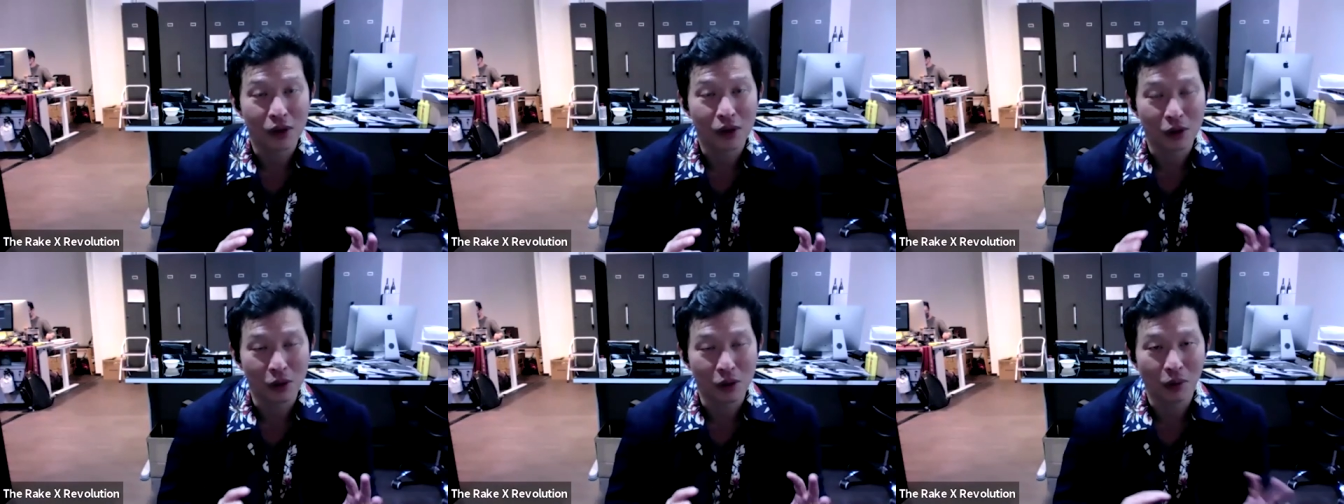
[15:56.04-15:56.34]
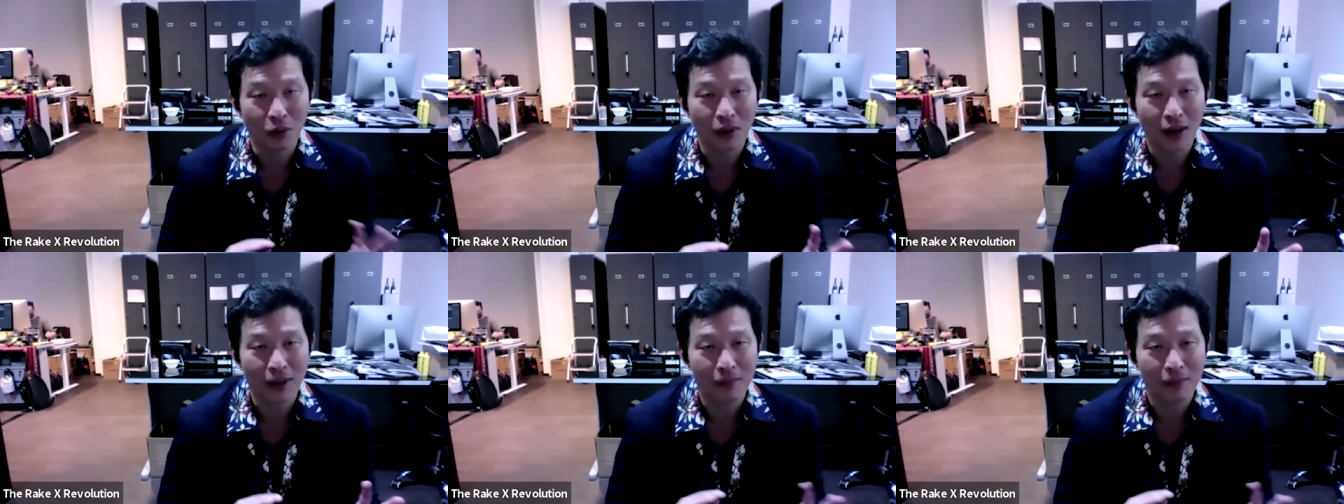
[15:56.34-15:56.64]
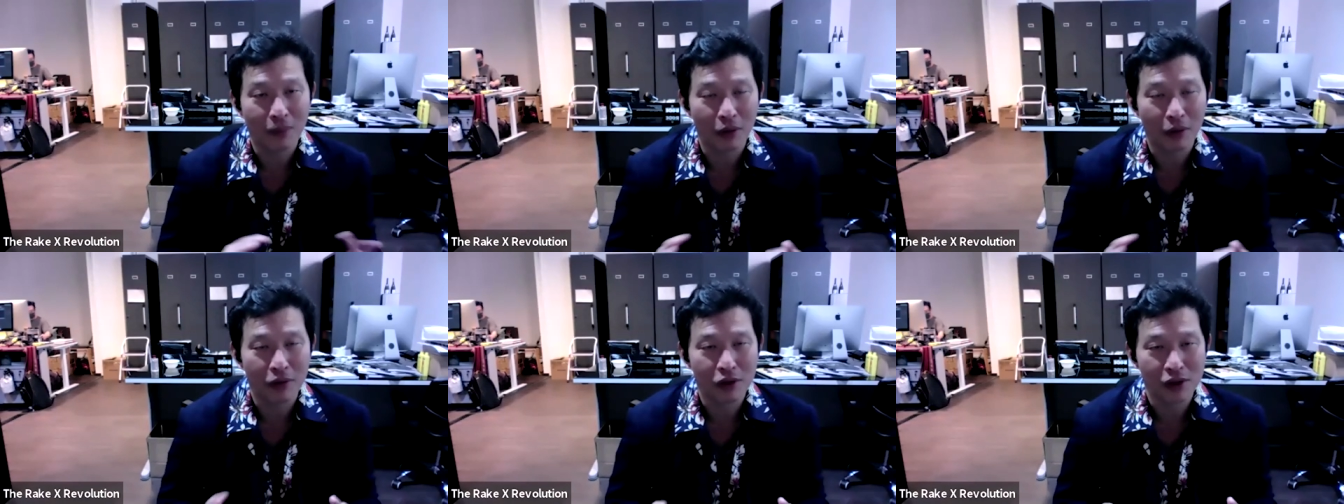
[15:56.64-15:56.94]
do you
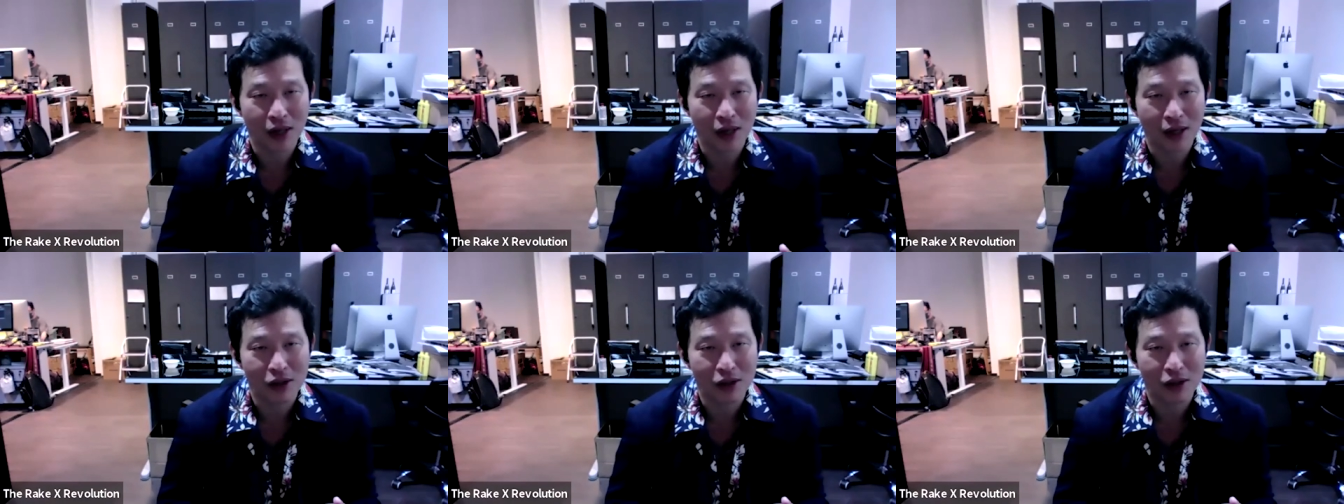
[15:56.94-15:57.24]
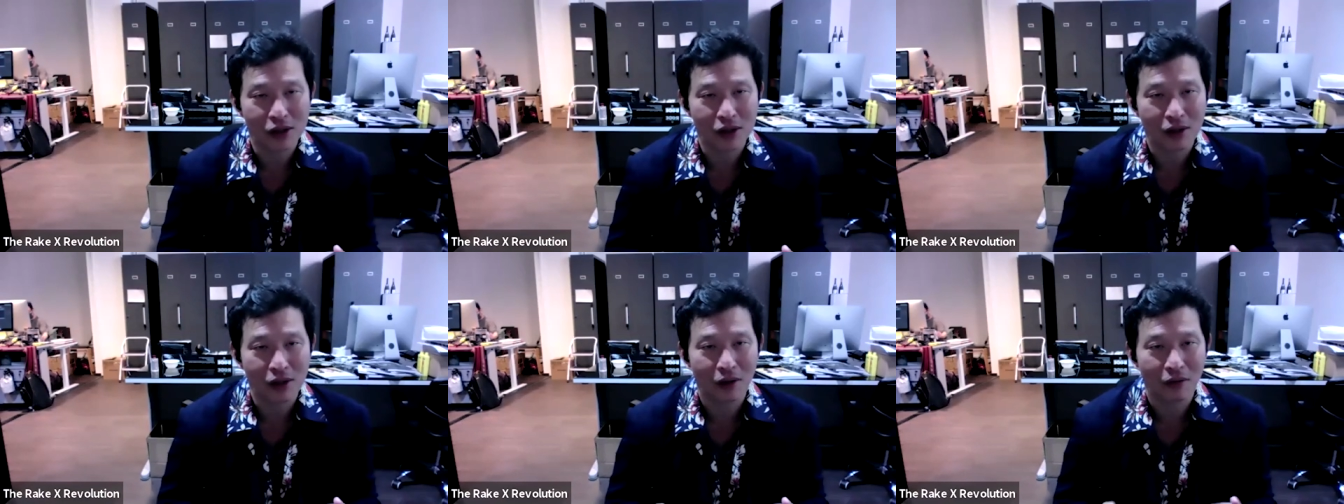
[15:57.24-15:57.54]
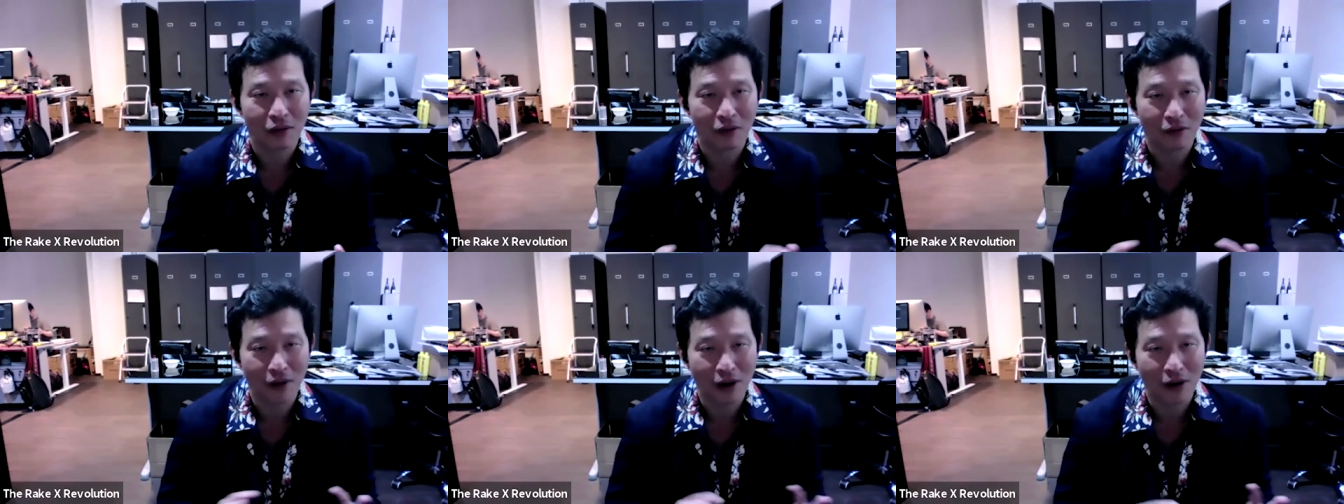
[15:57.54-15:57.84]
like both states
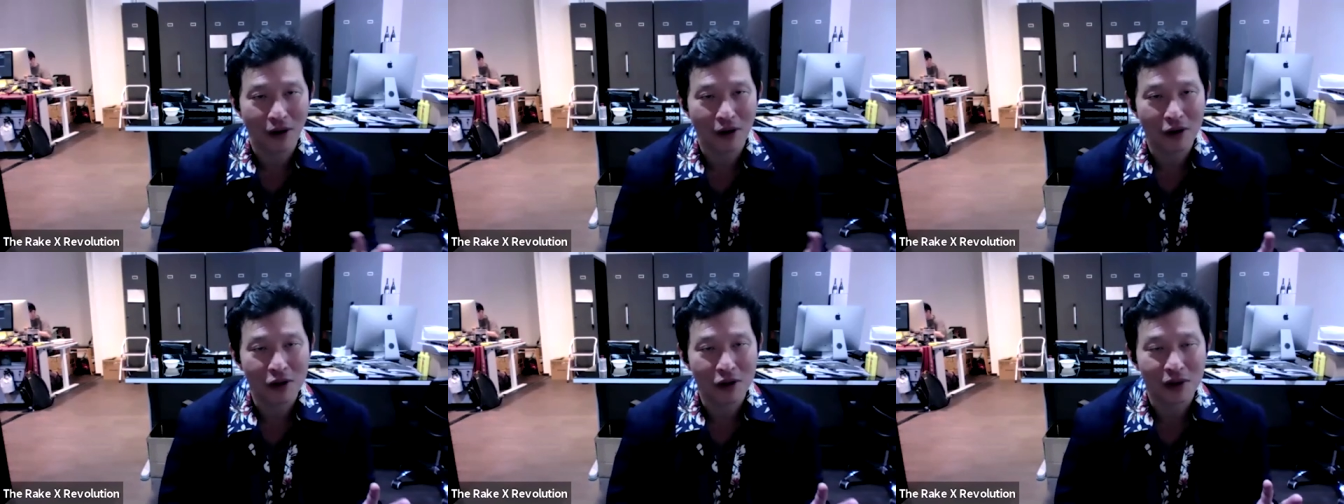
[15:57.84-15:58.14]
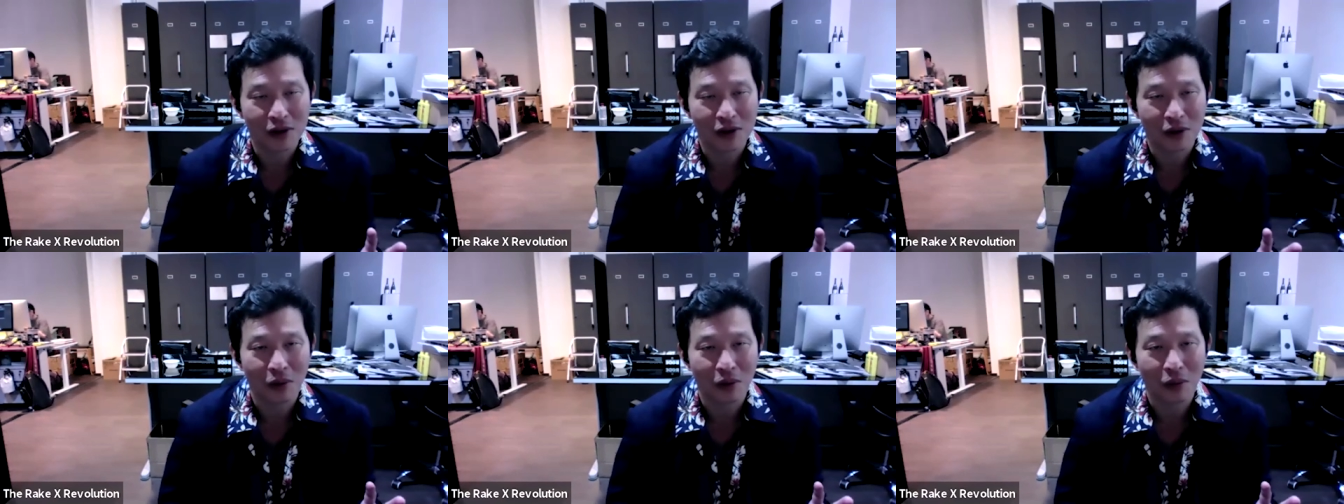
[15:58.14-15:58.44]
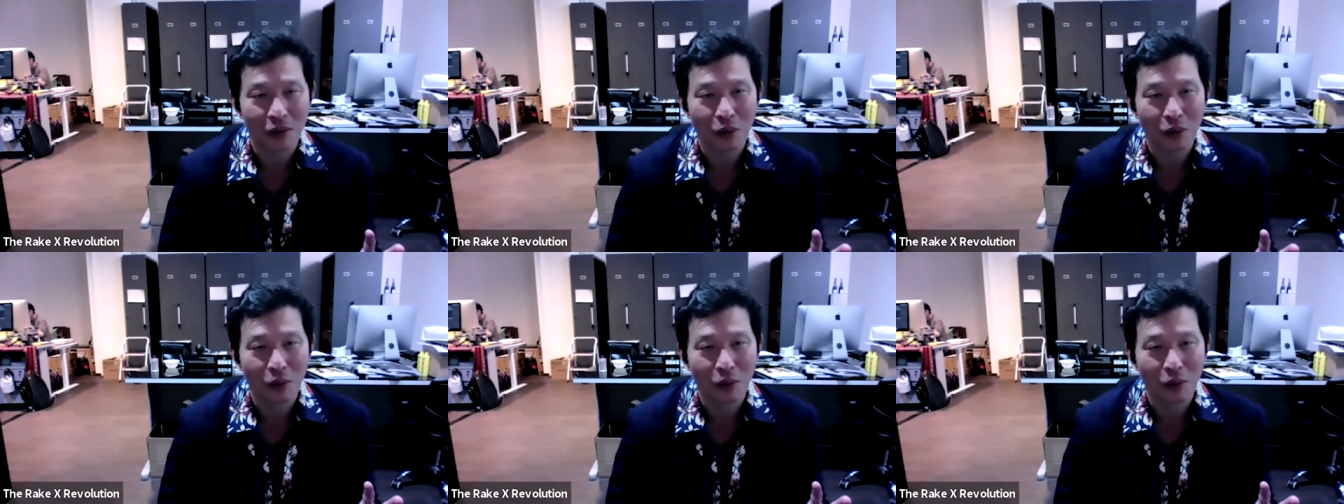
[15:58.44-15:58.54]
of affairs?